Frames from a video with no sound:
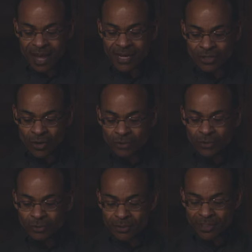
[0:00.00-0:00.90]
I know
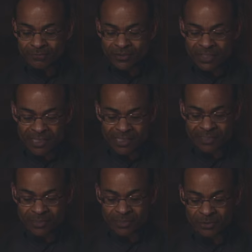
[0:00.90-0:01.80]
you're looking for
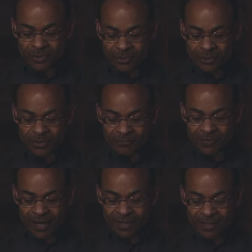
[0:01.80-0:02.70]
Jesus, who's
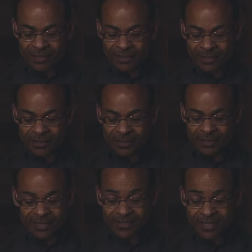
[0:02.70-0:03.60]
crucified.
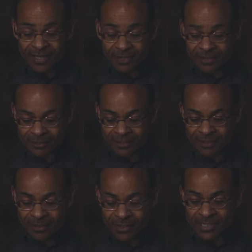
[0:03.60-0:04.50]
He isn't here.
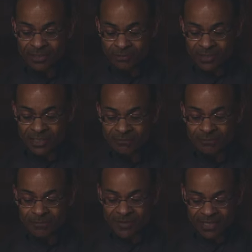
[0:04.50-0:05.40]
He's risen
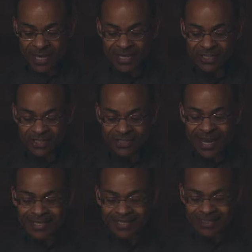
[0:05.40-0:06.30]
from the dead just
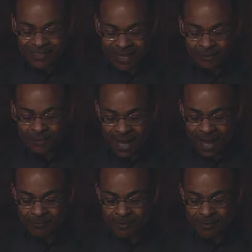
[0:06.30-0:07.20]
as he said would
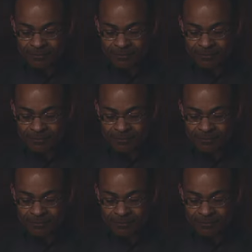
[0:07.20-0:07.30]
happen.